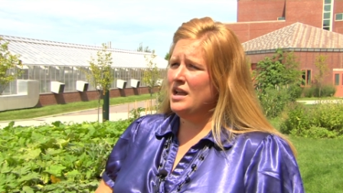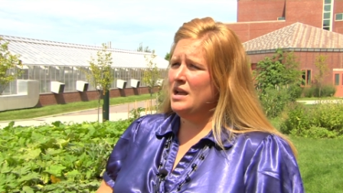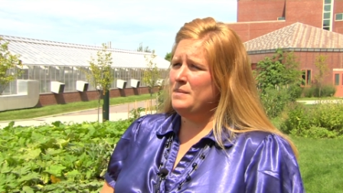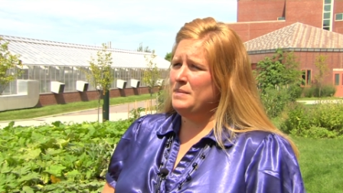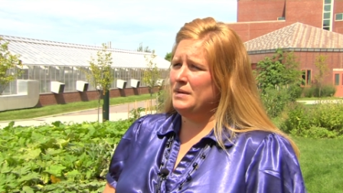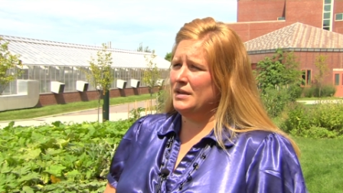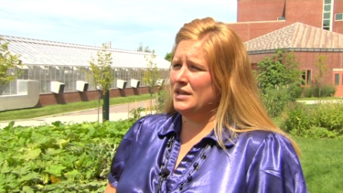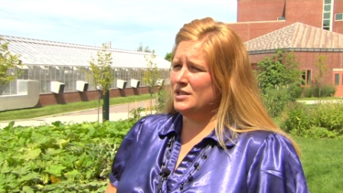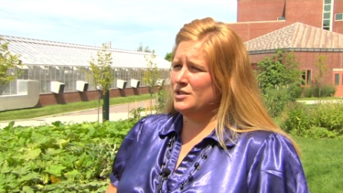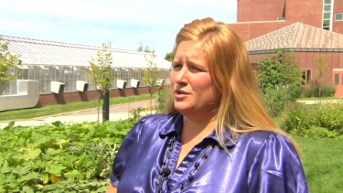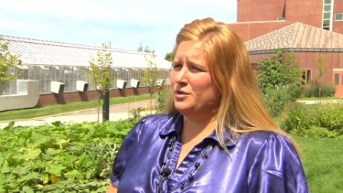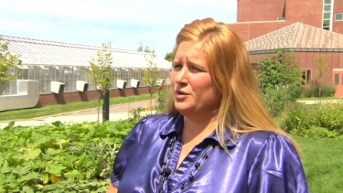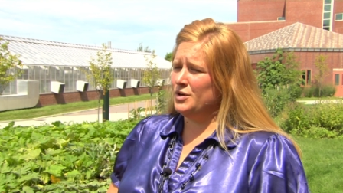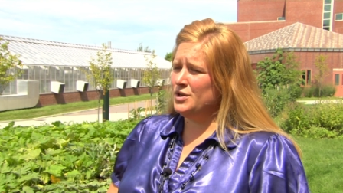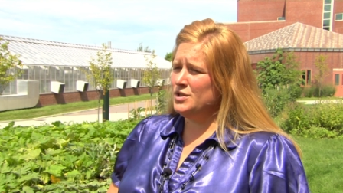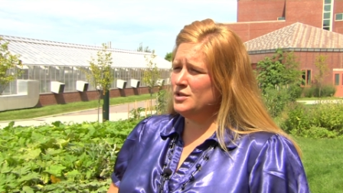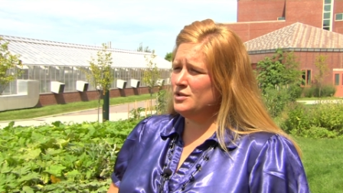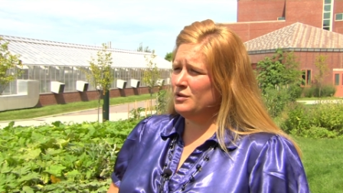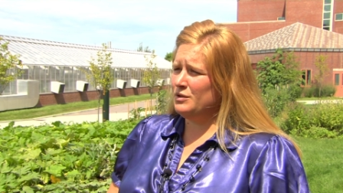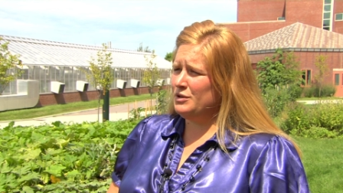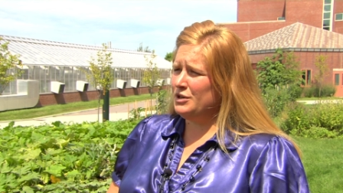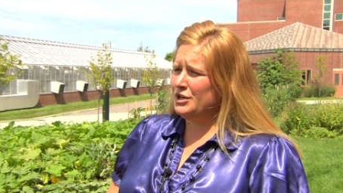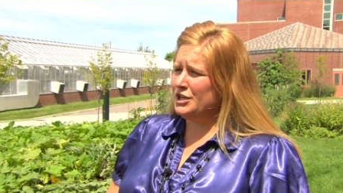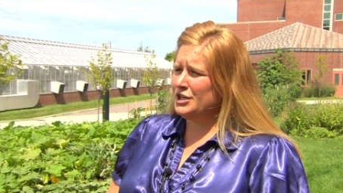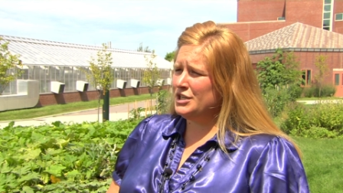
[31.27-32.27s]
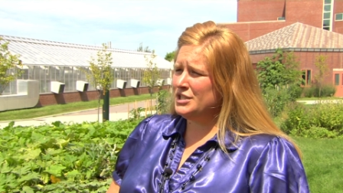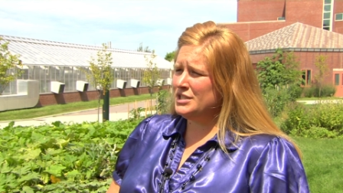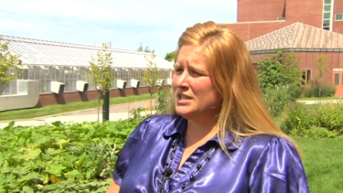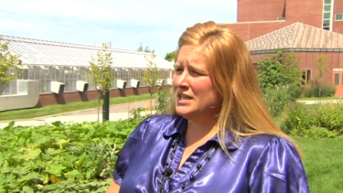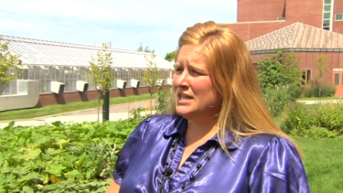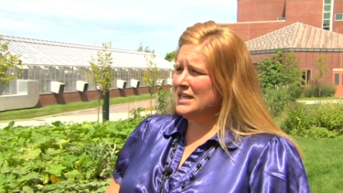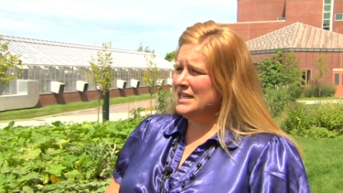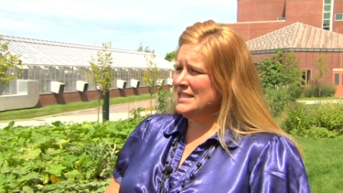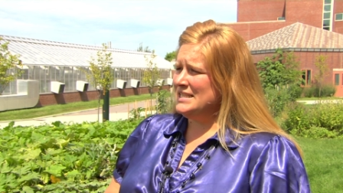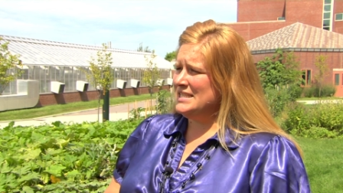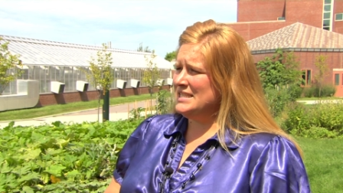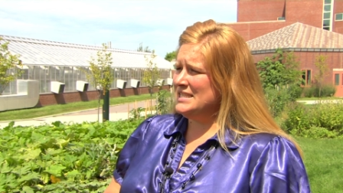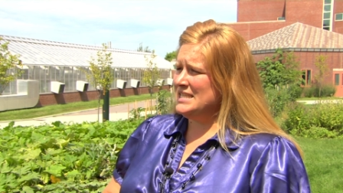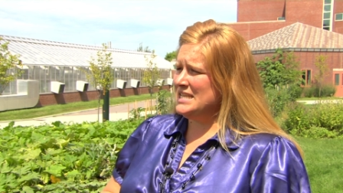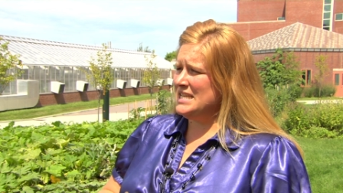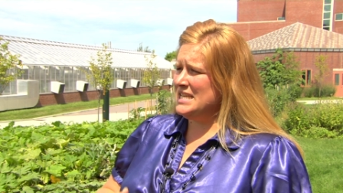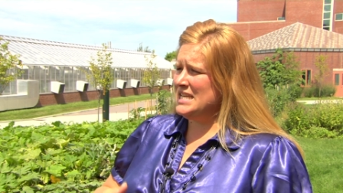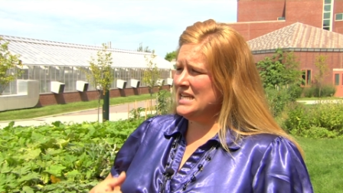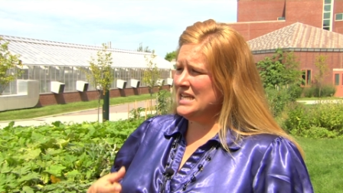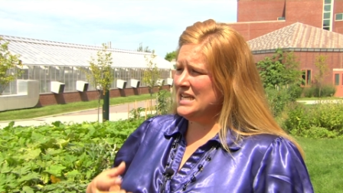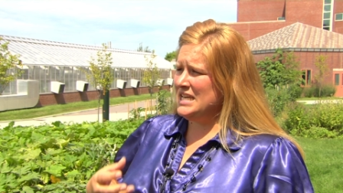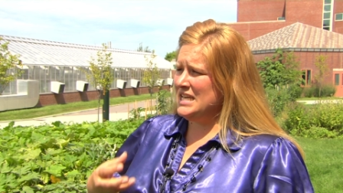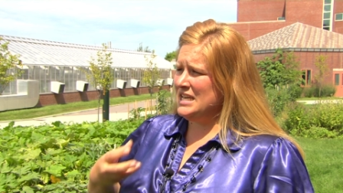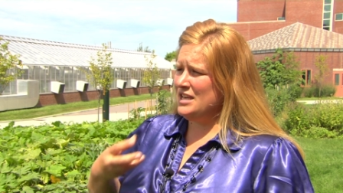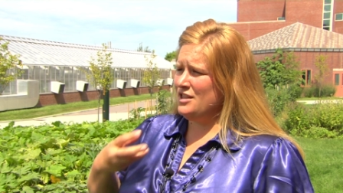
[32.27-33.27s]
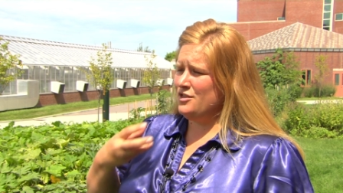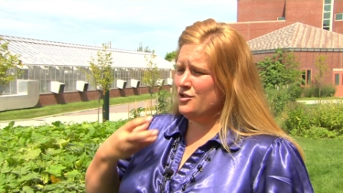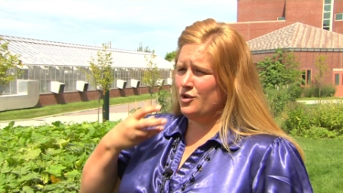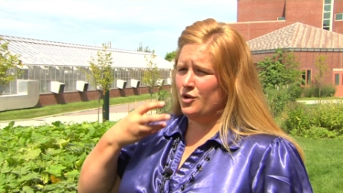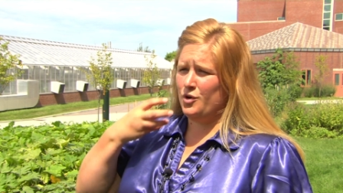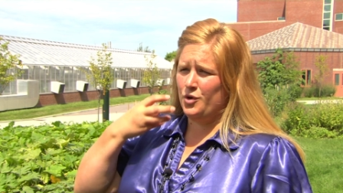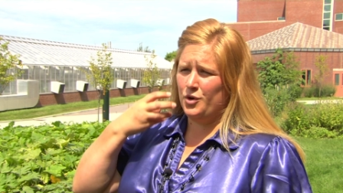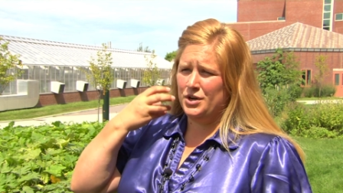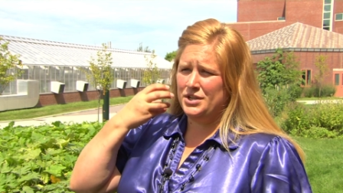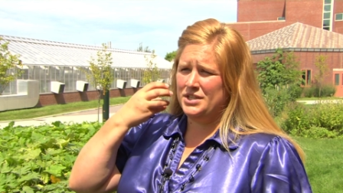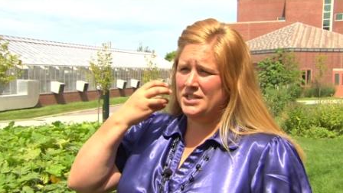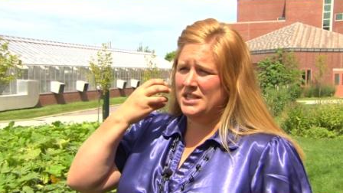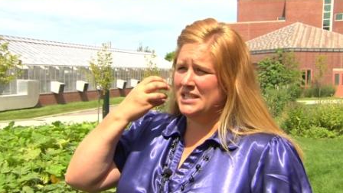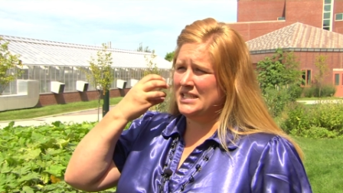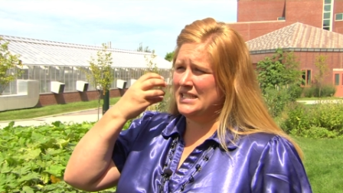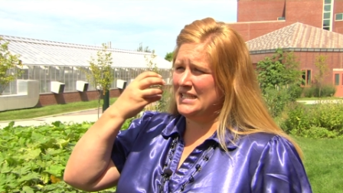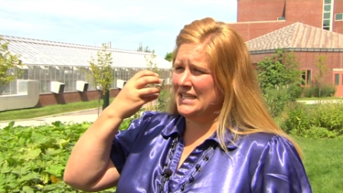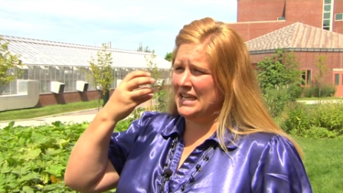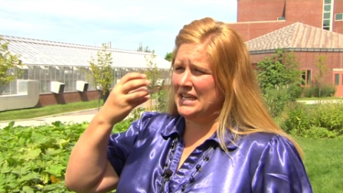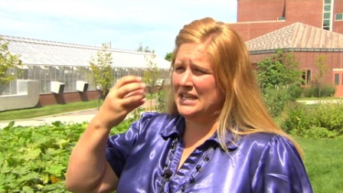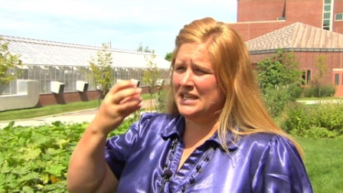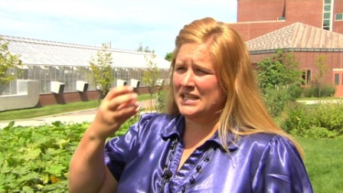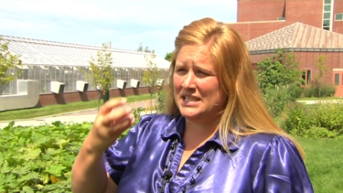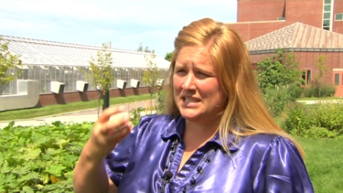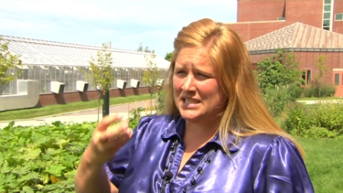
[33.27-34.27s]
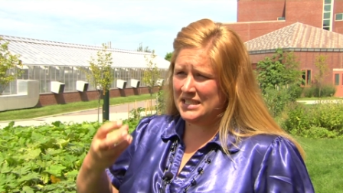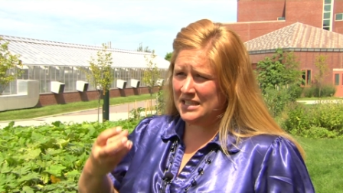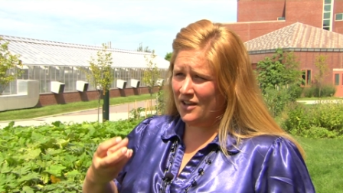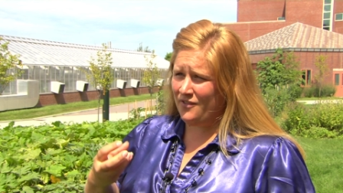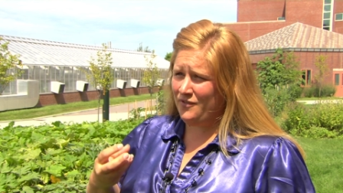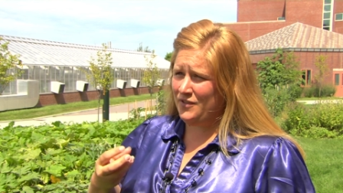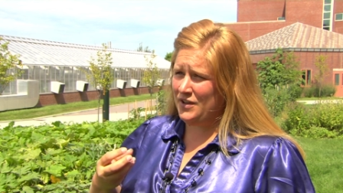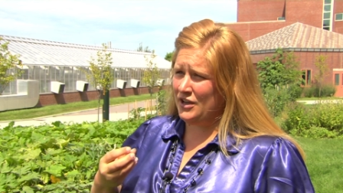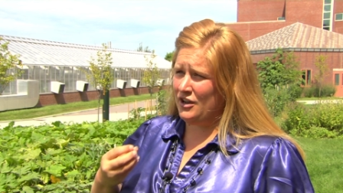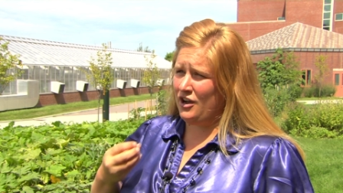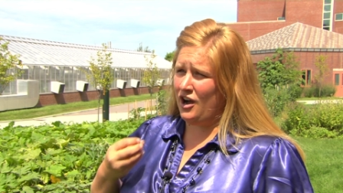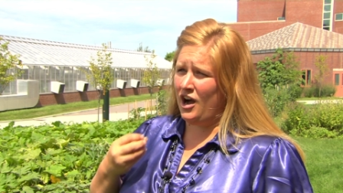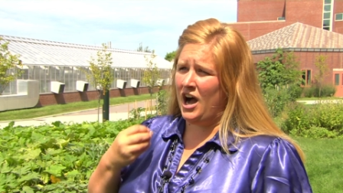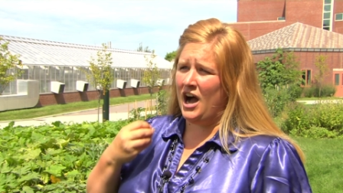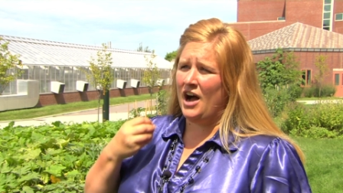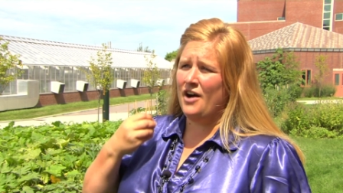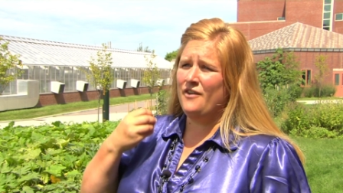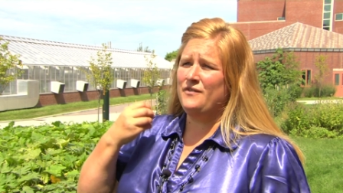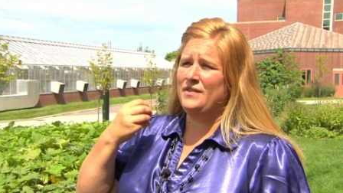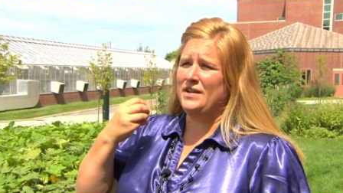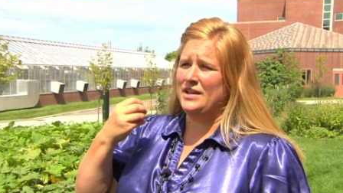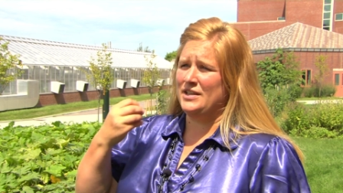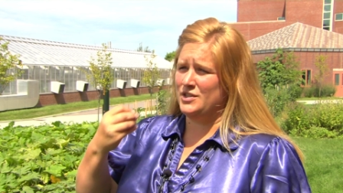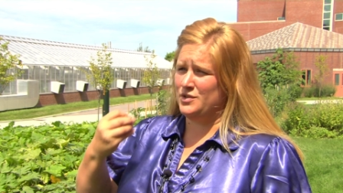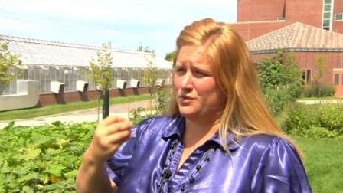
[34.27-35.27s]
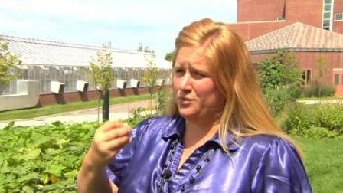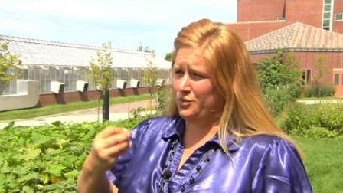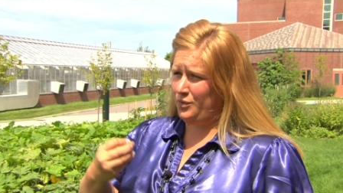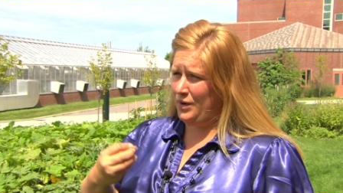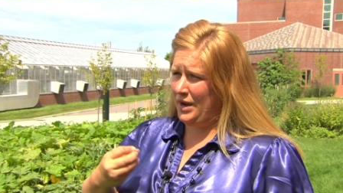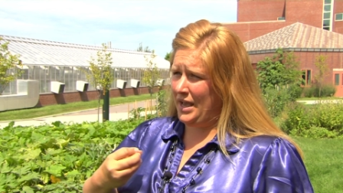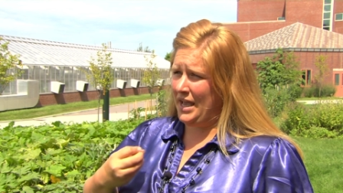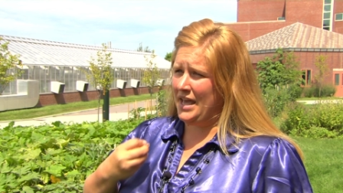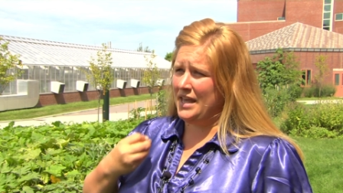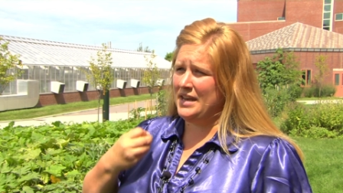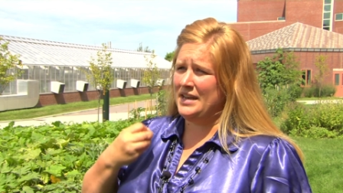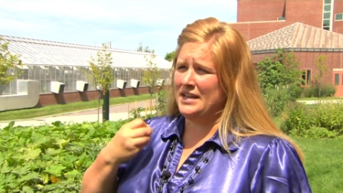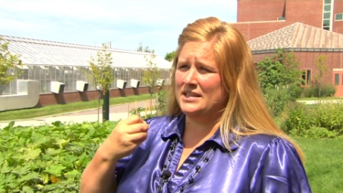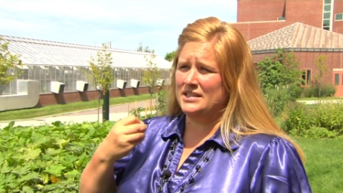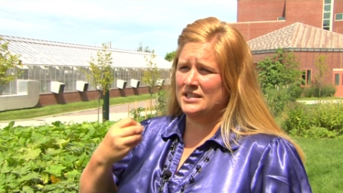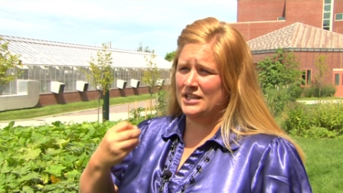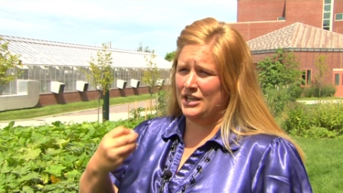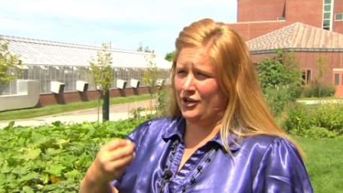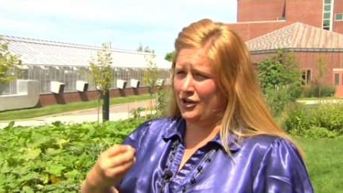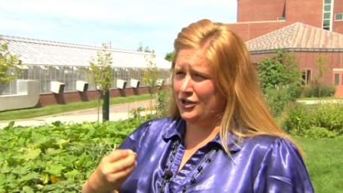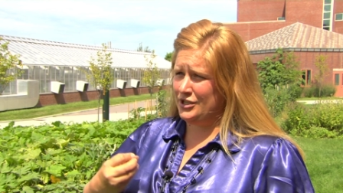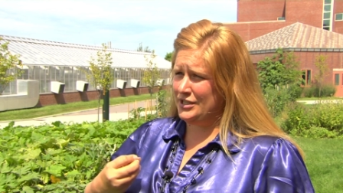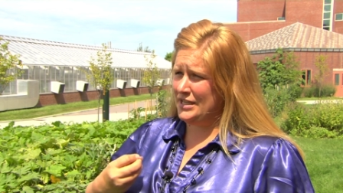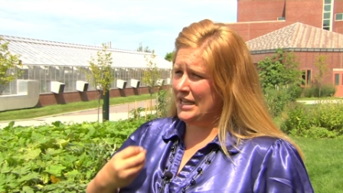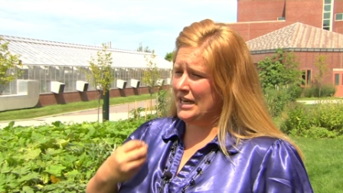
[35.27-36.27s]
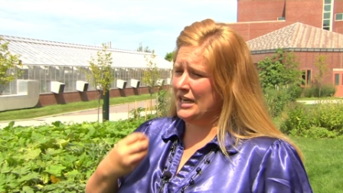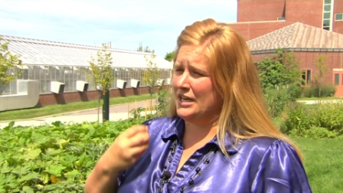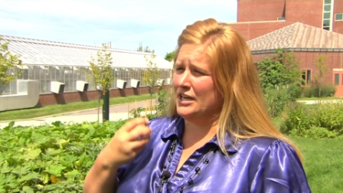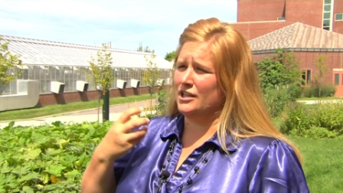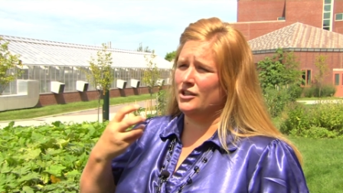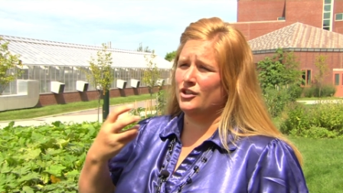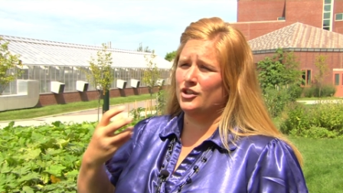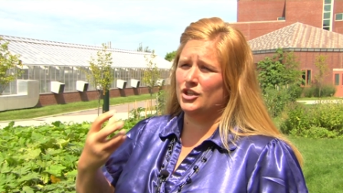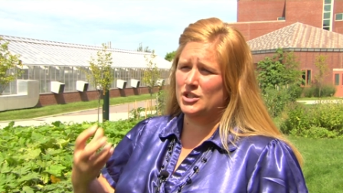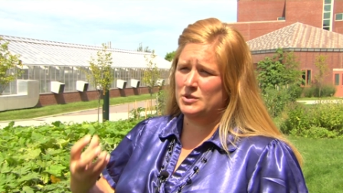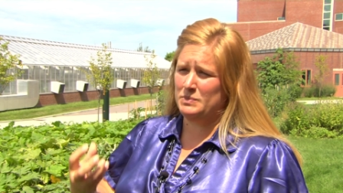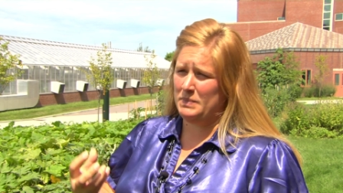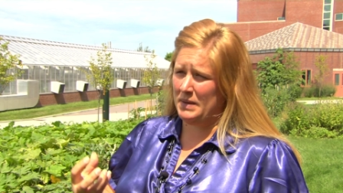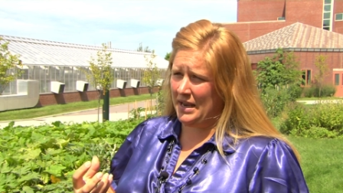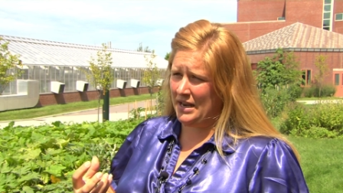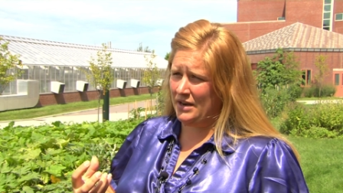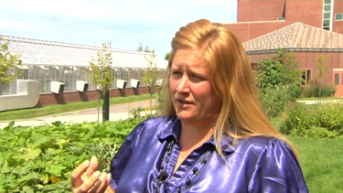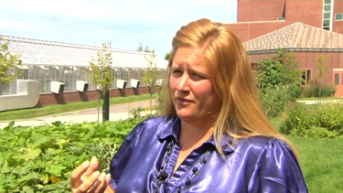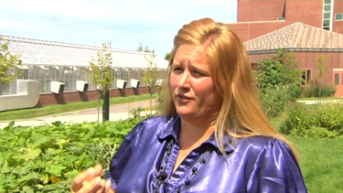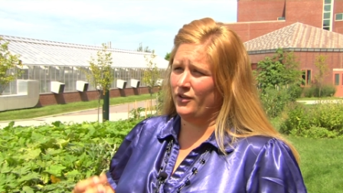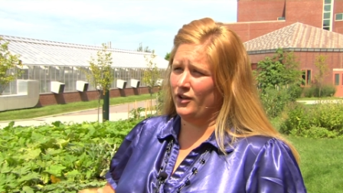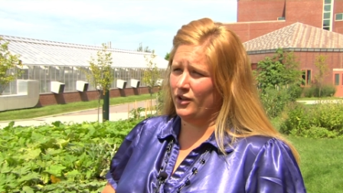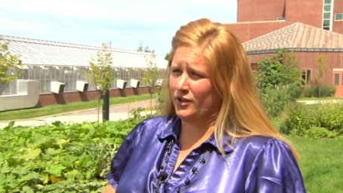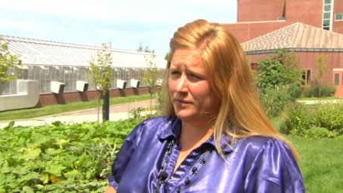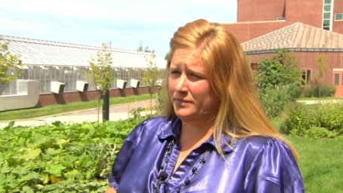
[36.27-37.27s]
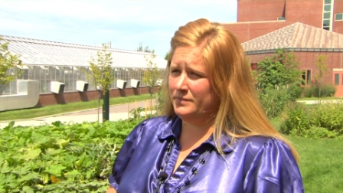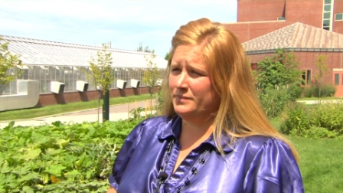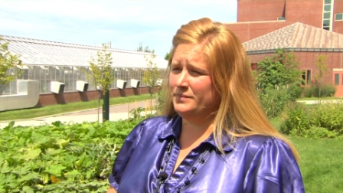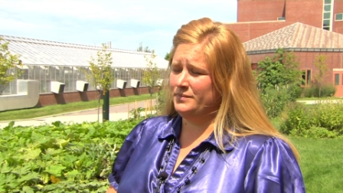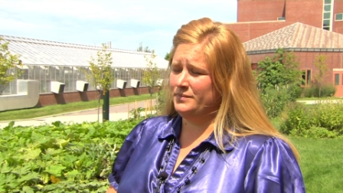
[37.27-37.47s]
because horse owners see their horse's skin is sloughing off, it's red, it's irritated, it looks painful.